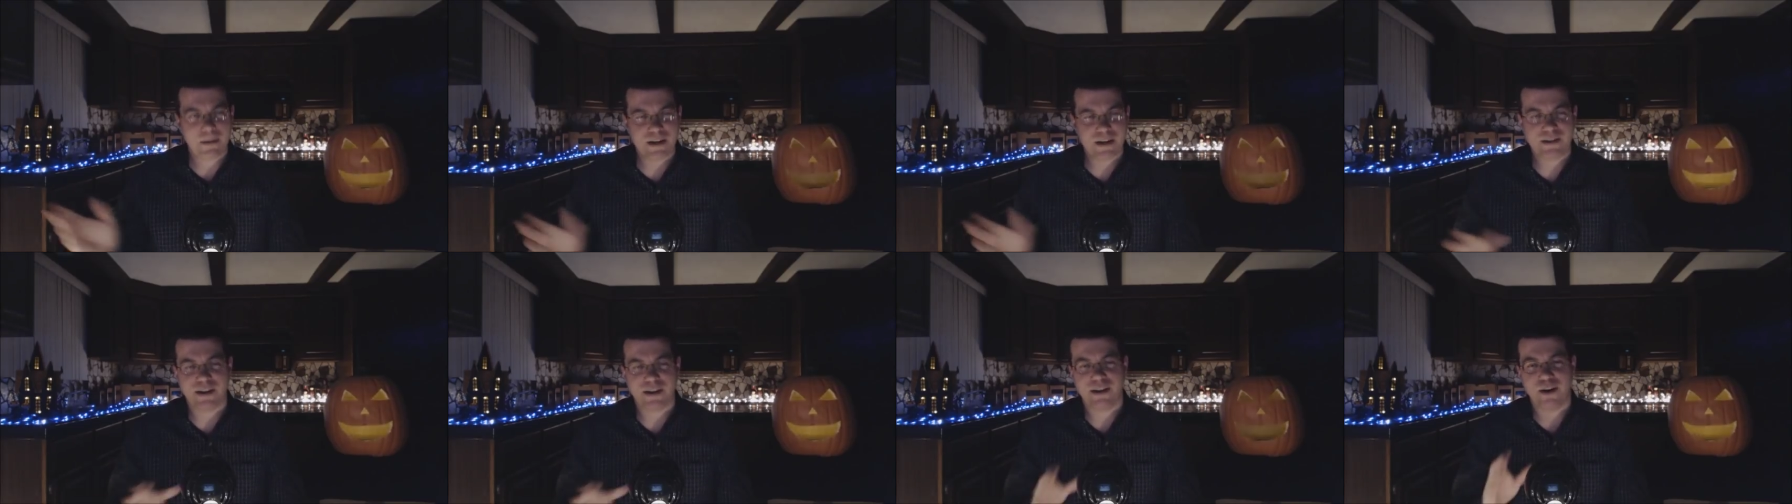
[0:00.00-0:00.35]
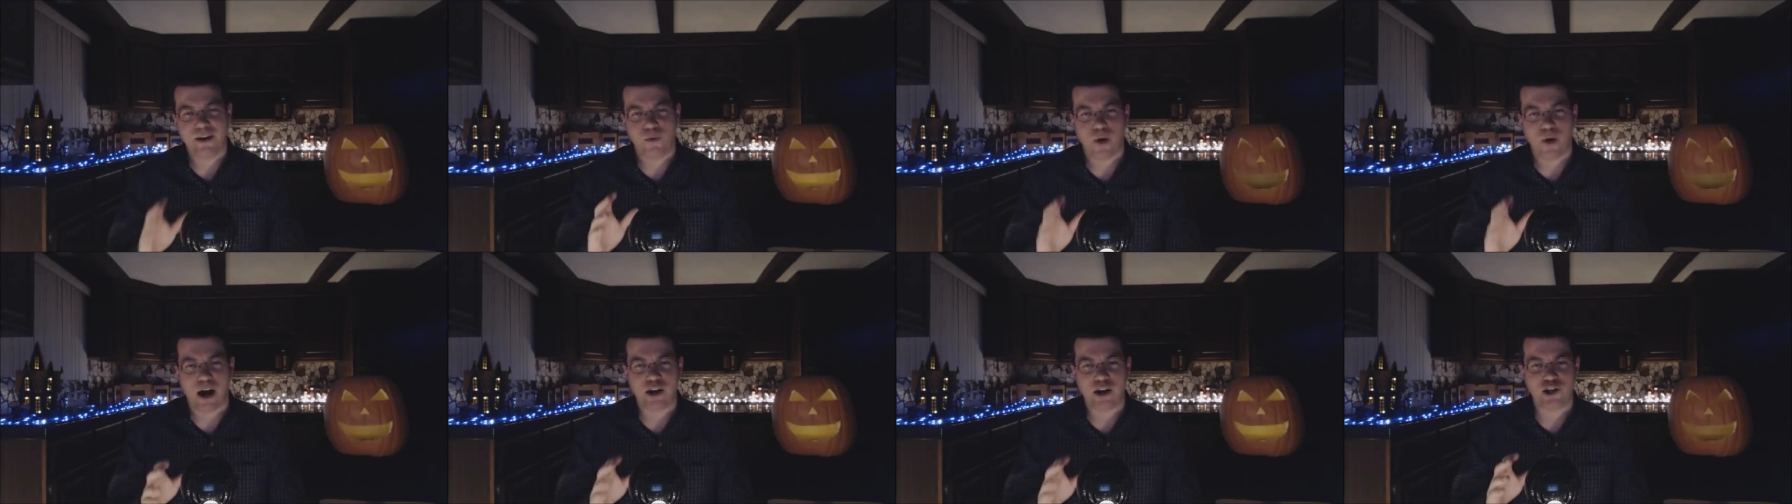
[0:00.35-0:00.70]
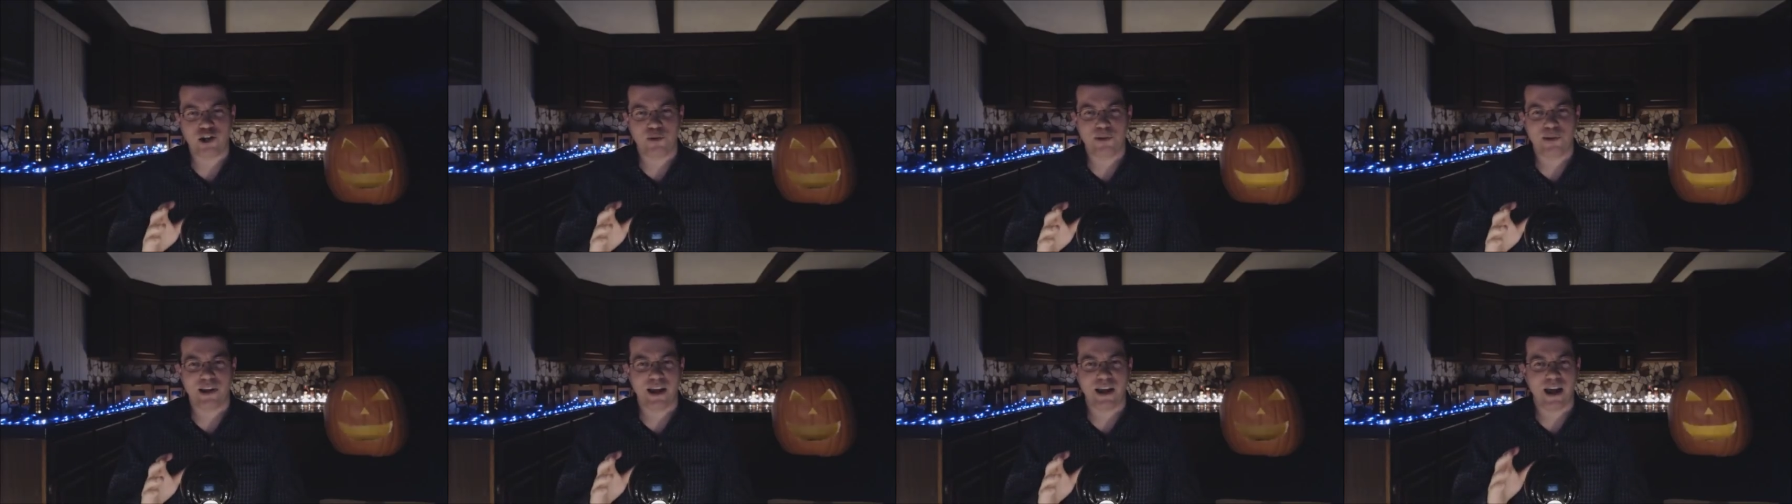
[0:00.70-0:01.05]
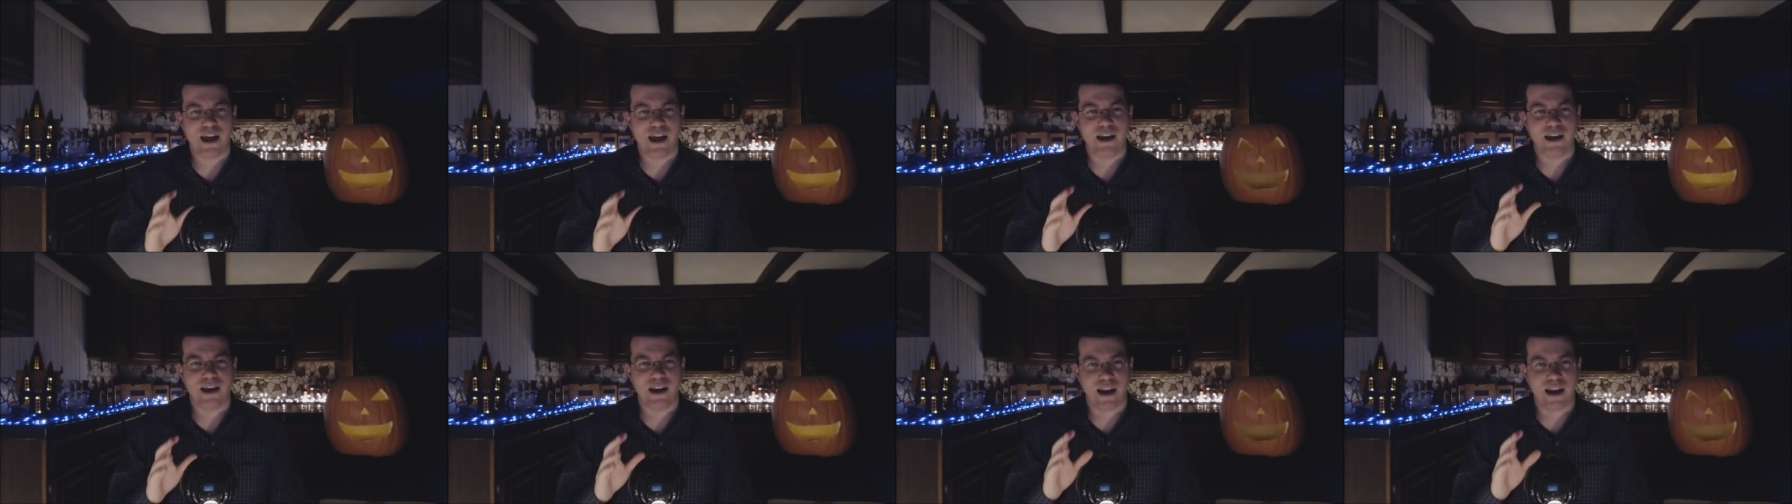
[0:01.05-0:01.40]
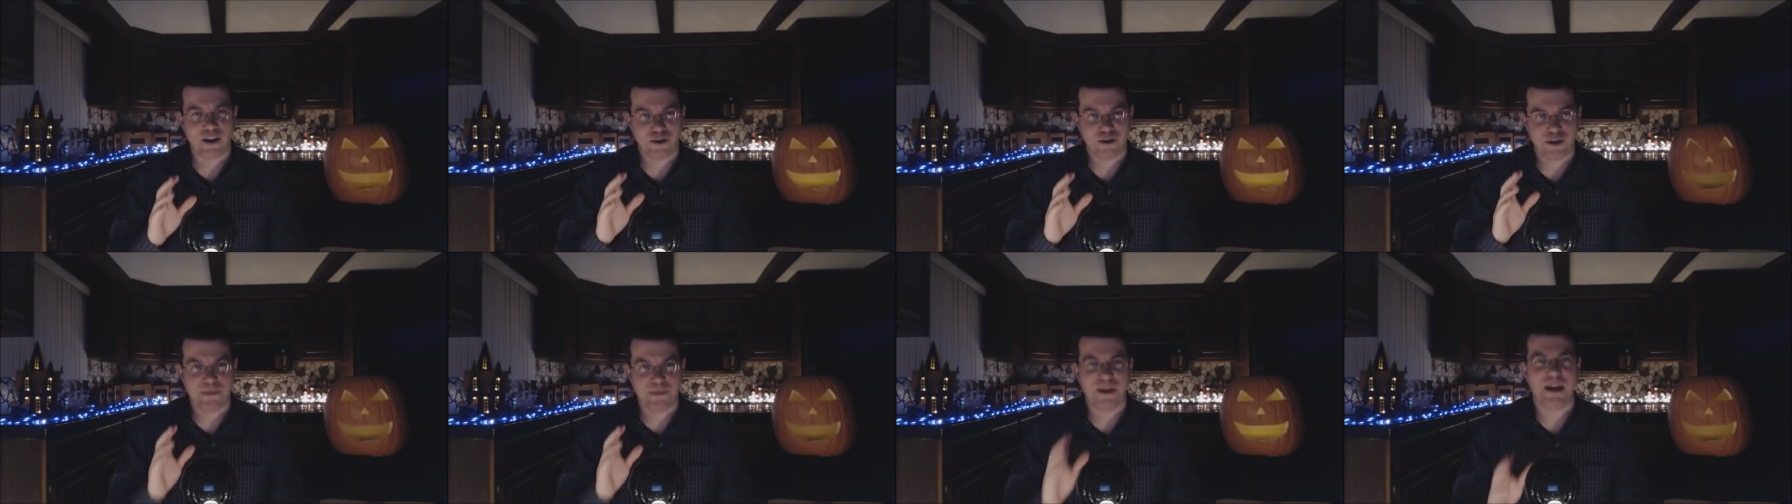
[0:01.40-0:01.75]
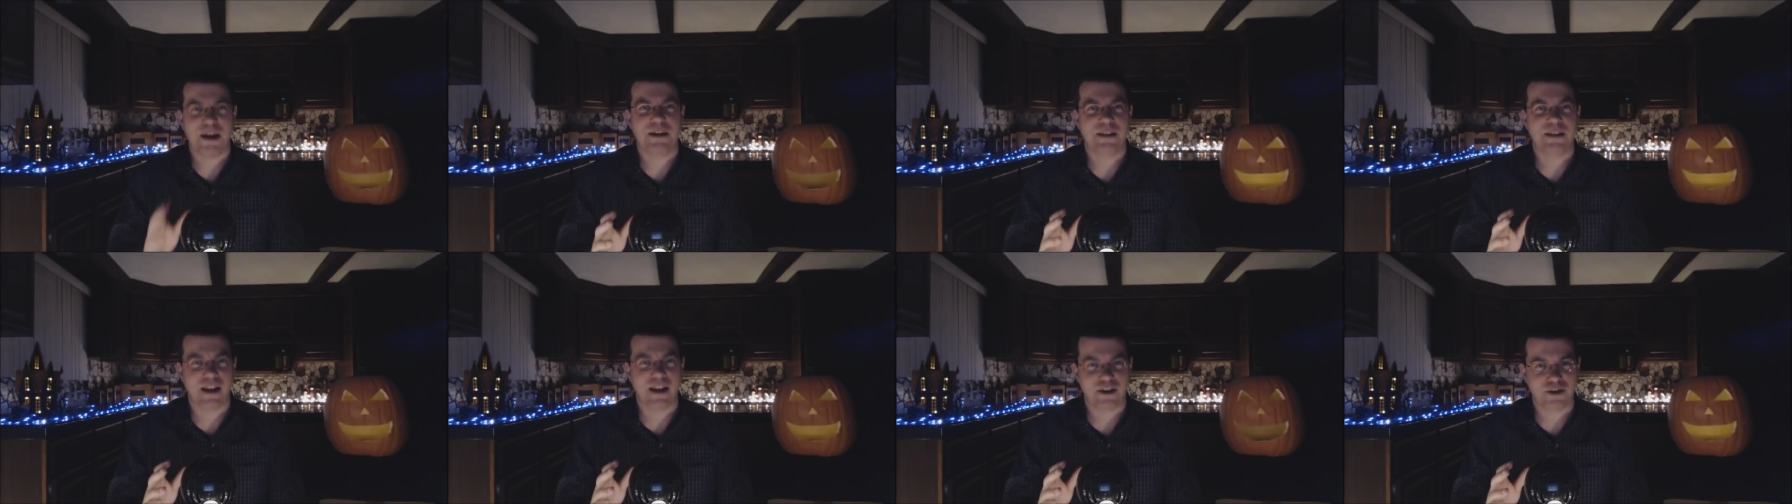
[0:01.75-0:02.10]
I'm going to tell you to watch them again and
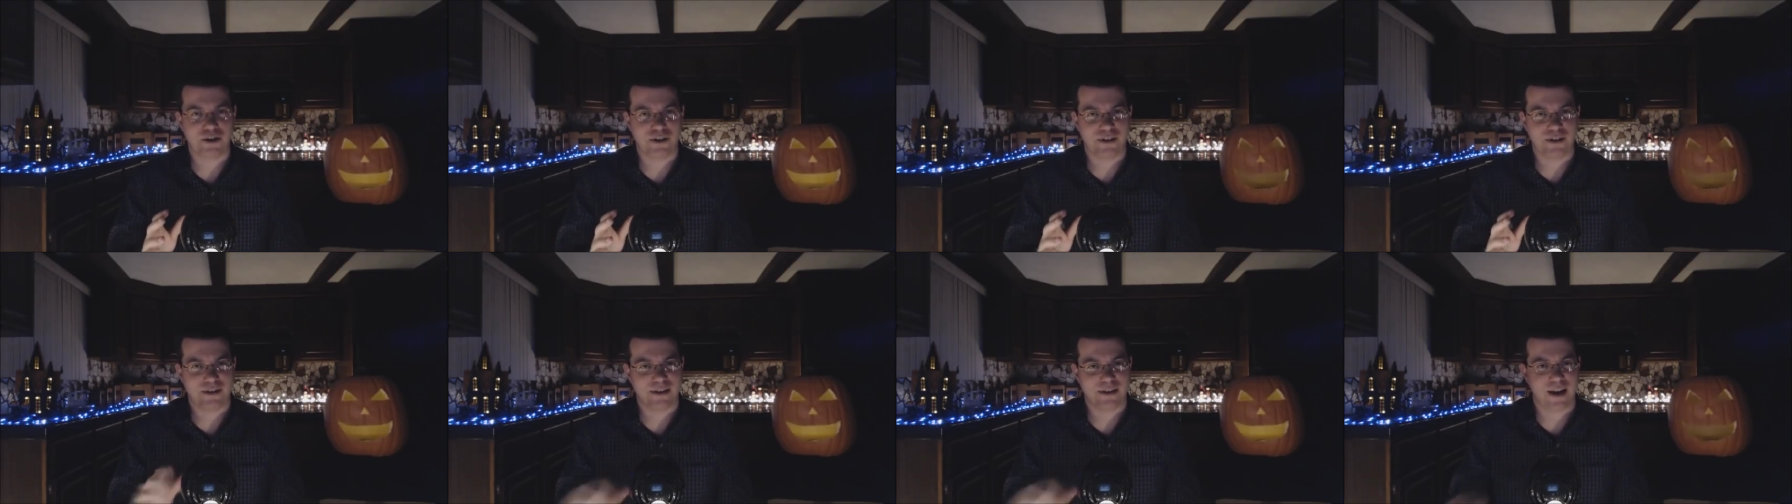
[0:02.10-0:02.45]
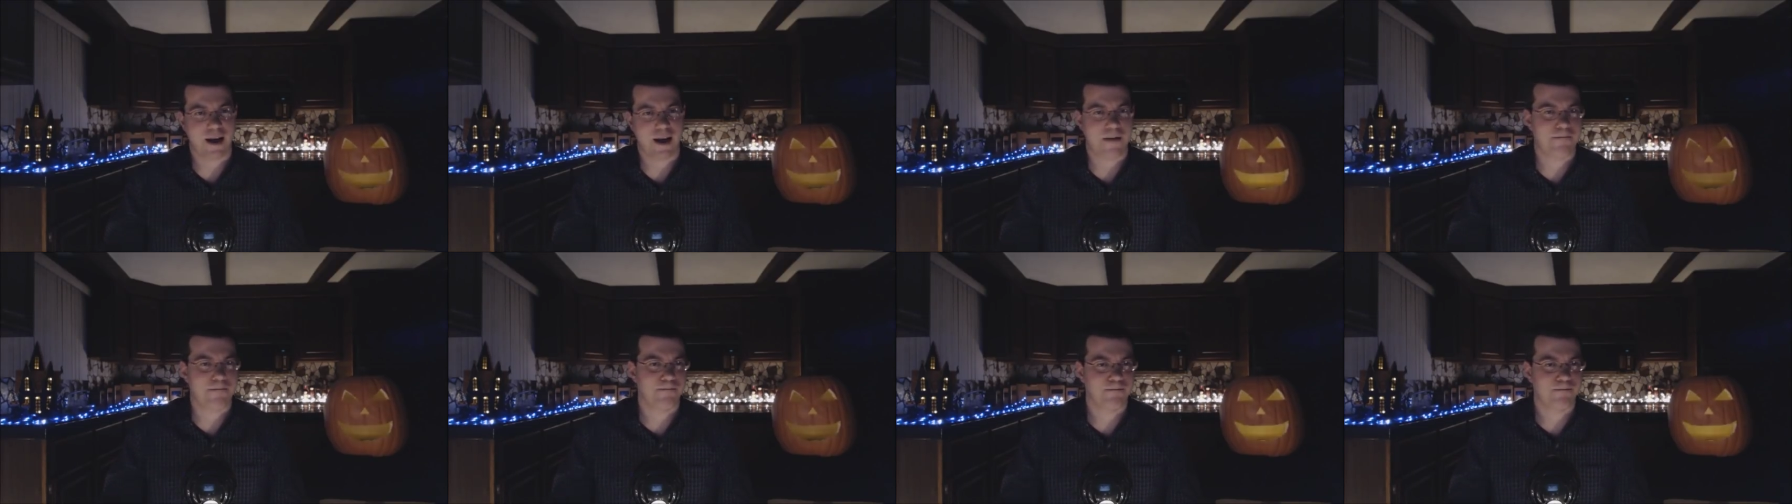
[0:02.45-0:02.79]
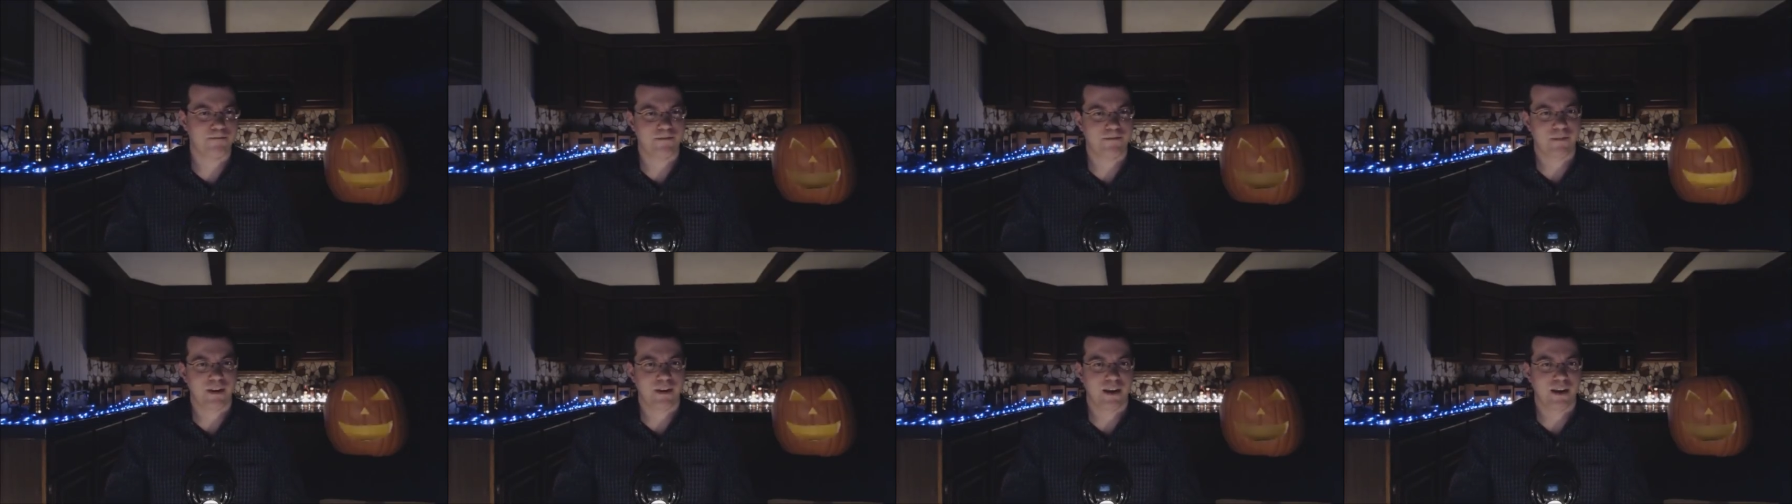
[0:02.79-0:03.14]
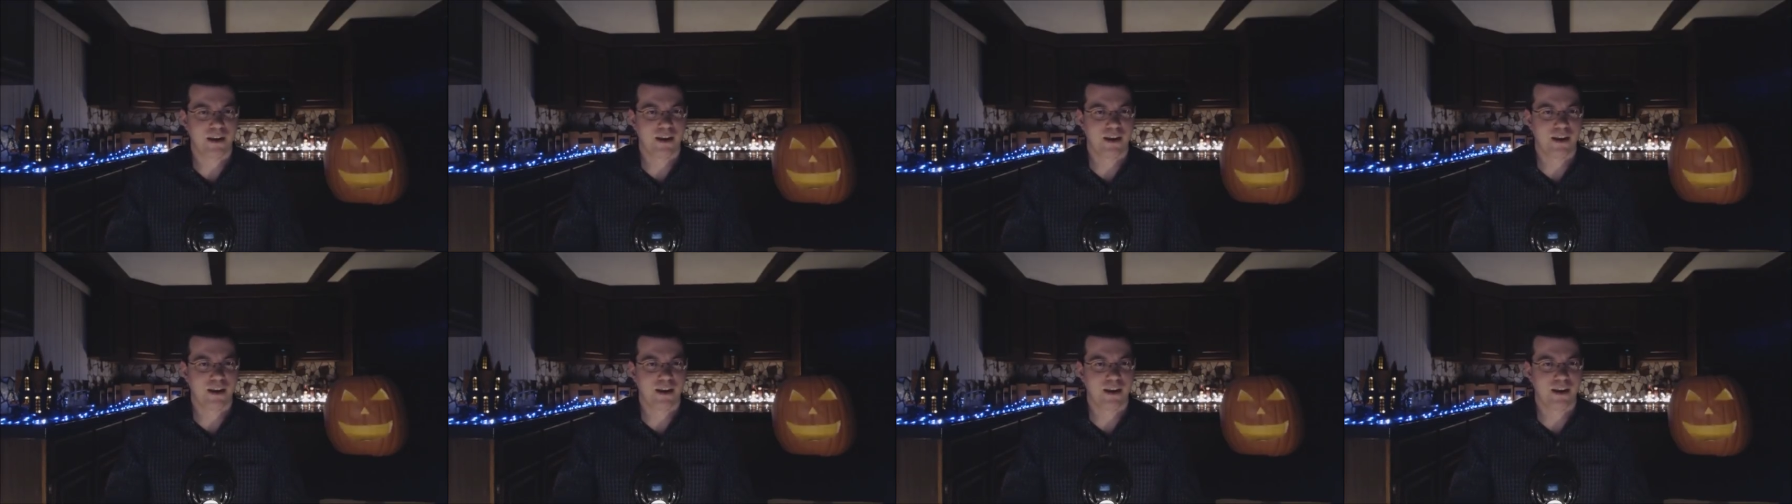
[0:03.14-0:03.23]
actually pay attention this time.